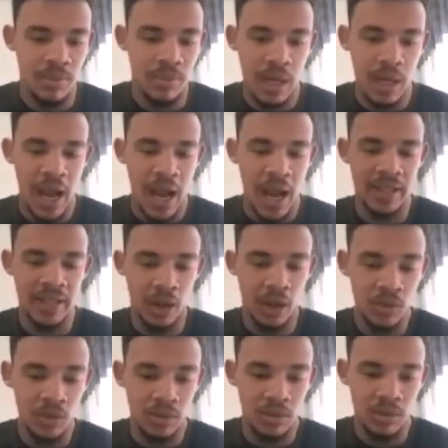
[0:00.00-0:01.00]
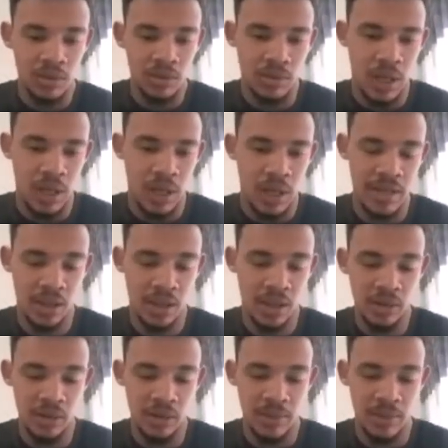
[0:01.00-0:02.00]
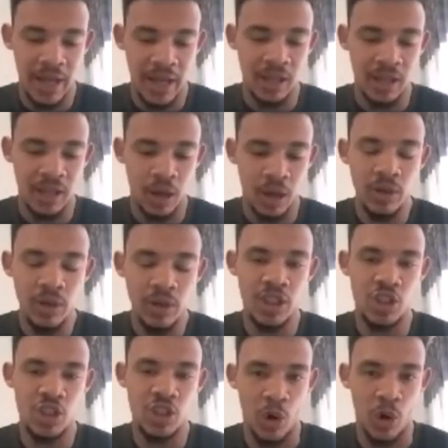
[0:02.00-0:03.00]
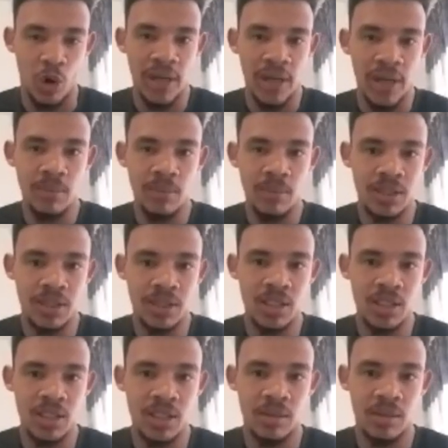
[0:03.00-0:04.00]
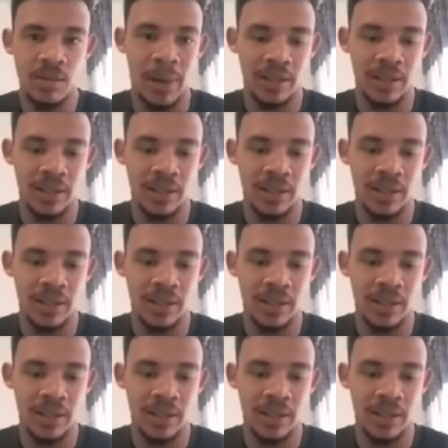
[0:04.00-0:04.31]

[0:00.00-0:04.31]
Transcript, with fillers: I don't I told them I don't enjoy making mistakes, but